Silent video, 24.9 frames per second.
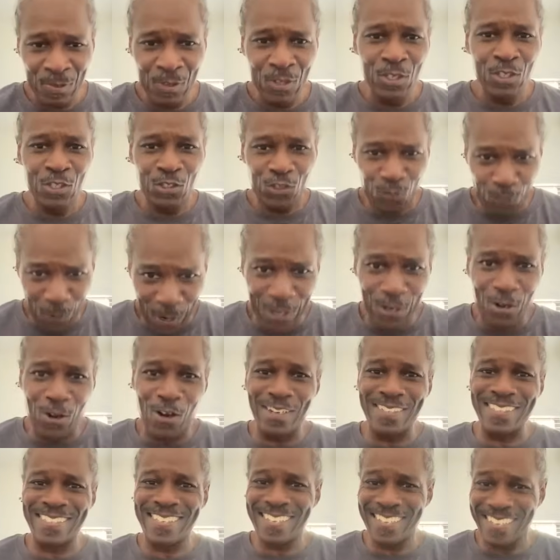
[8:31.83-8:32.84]
Sweet
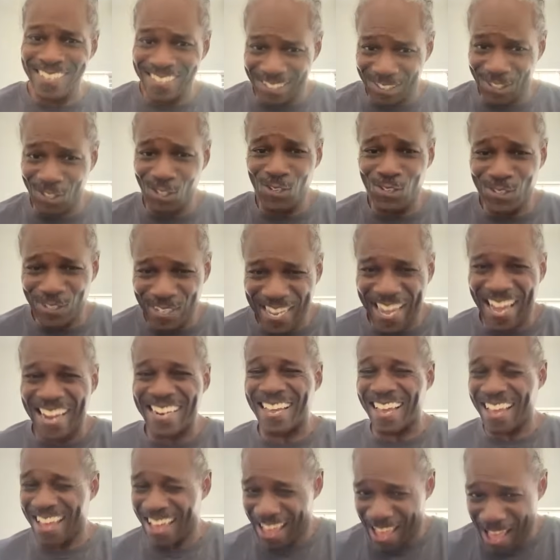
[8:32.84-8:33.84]
on kid, too. You got
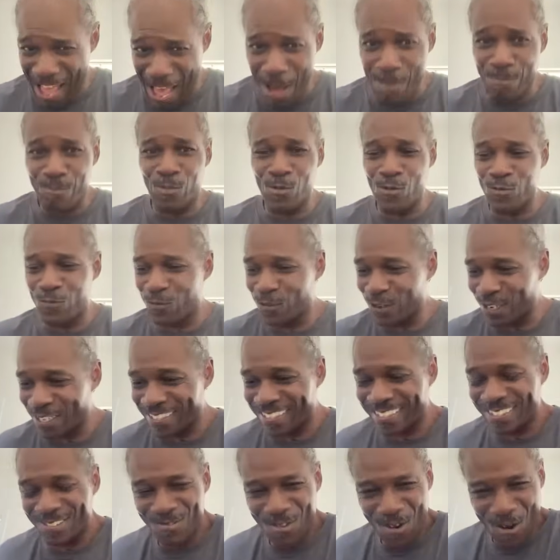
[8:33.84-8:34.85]
an apple for the...
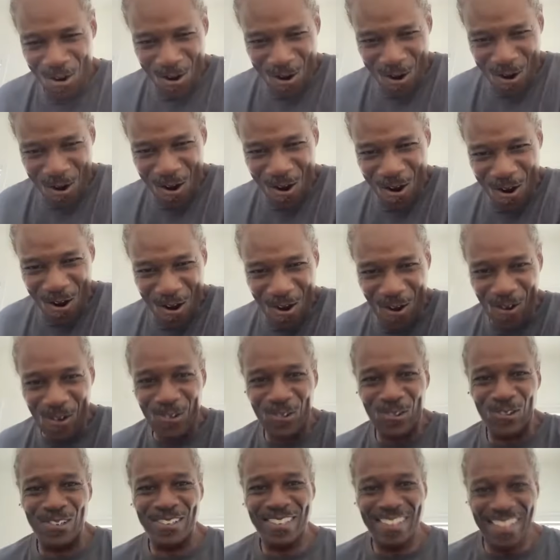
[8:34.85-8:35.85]

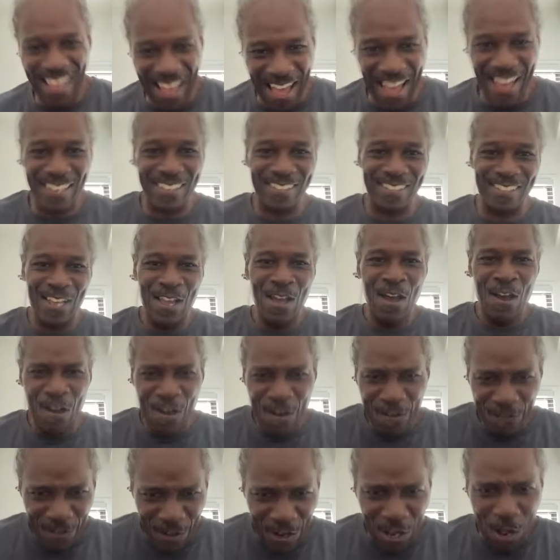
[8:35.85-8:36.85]
Ooh, yes.
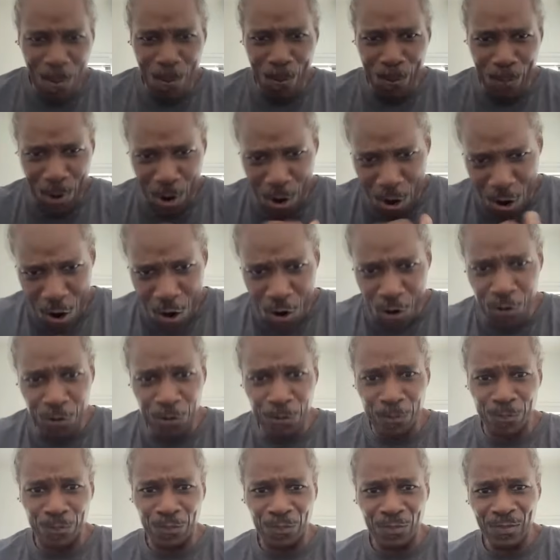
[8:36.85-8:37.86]
Philip
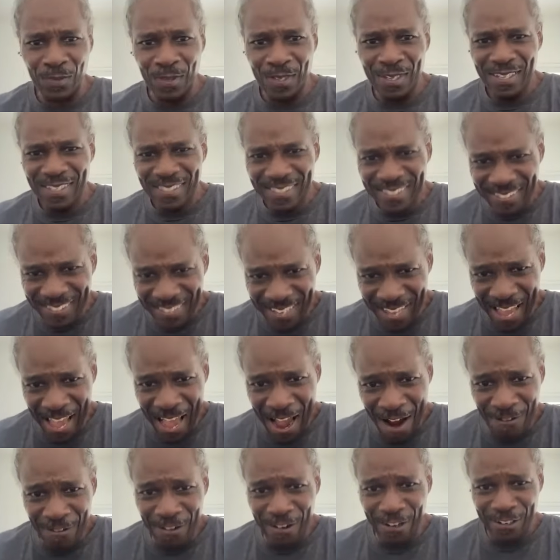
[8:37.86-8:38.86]
Boom.
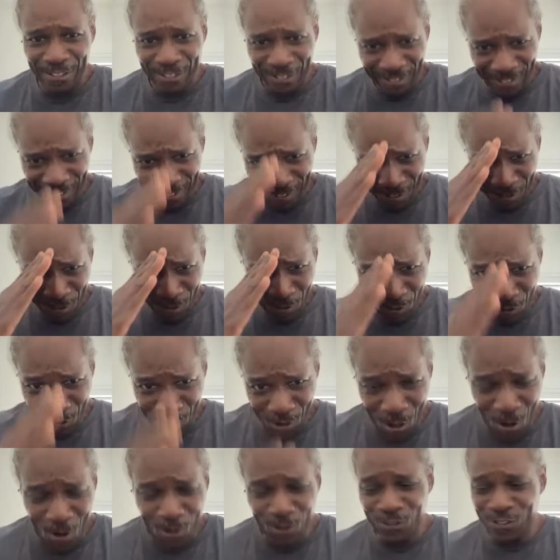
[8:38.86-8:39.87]
Tierra.
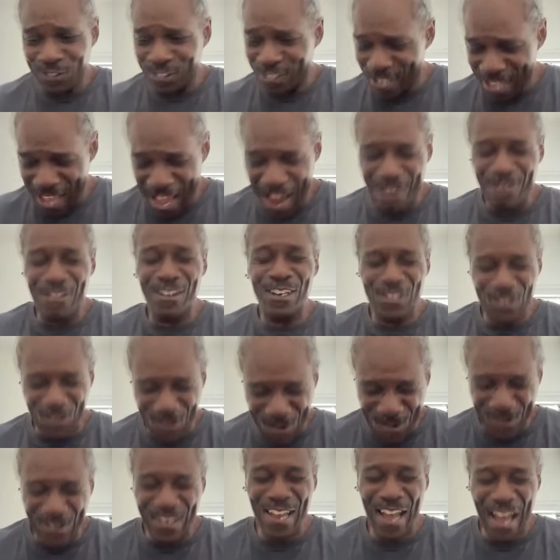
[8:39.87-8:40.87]
Salute, Tierra.
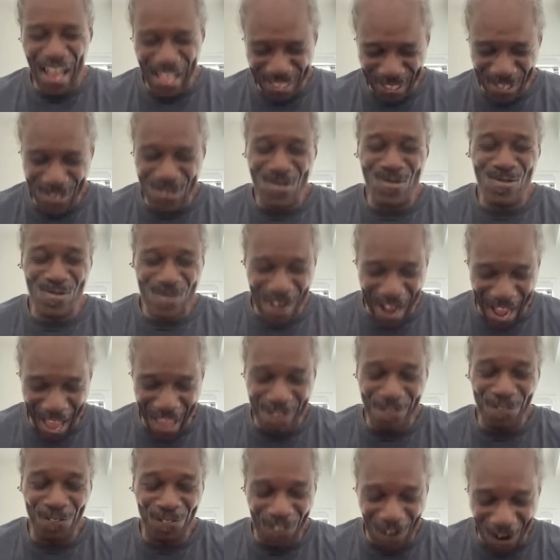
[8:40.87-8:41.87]
You got the
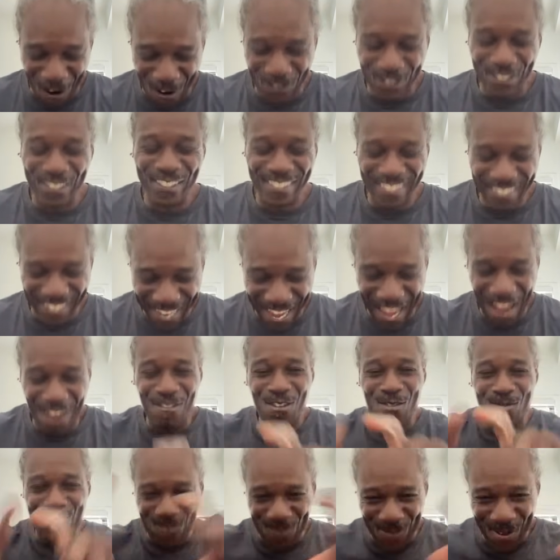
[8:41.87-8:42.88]
white folks.
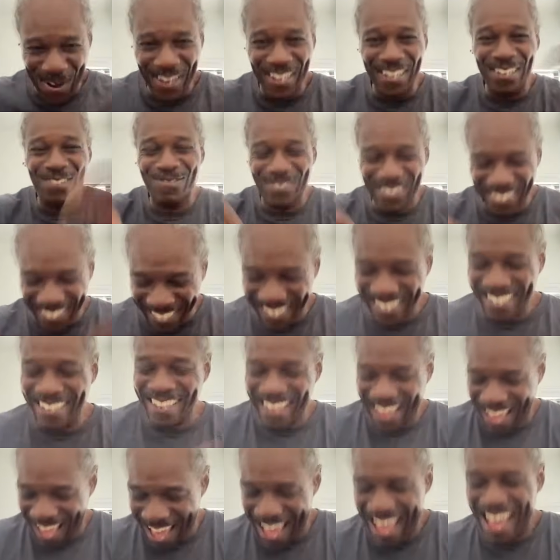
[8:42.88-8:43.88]
Tierra, bring them to
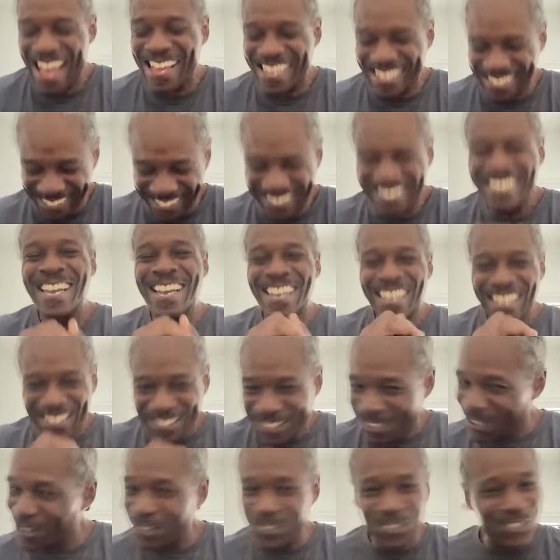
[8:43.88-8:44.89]
class.
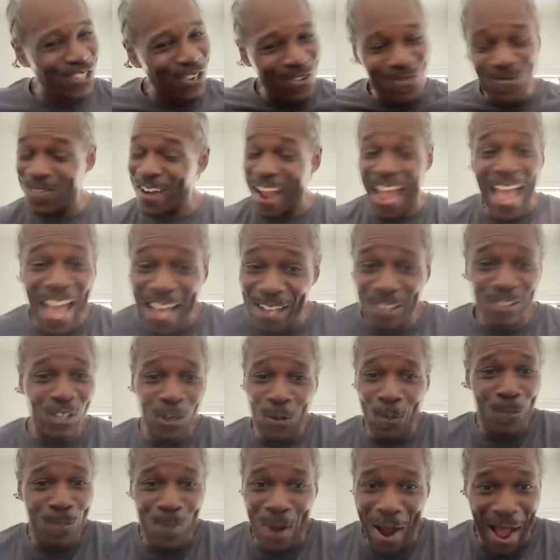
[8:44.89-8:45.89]
You
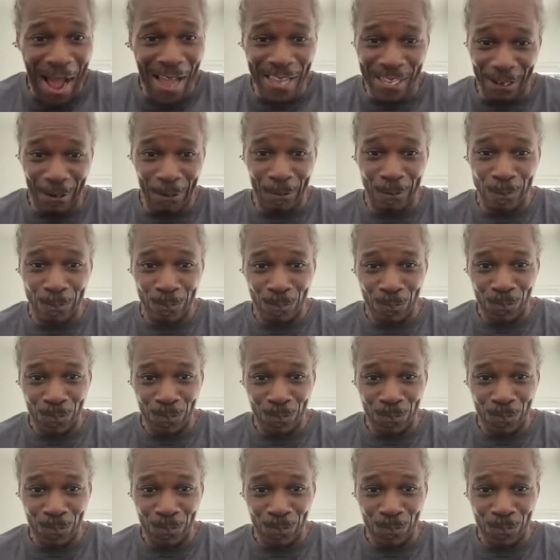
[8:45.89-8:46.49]
surrounded by them.